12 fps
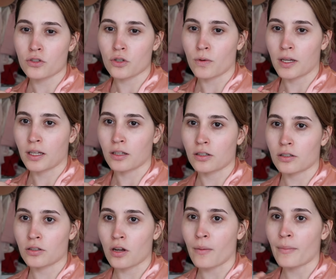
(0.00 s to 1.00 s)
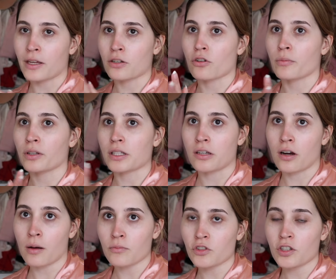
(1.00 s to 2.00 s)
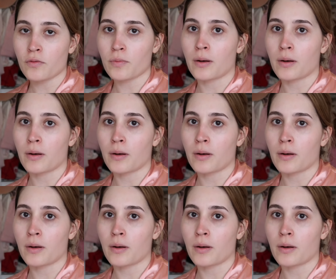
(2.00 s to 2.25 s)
doing not my normal ecom shift,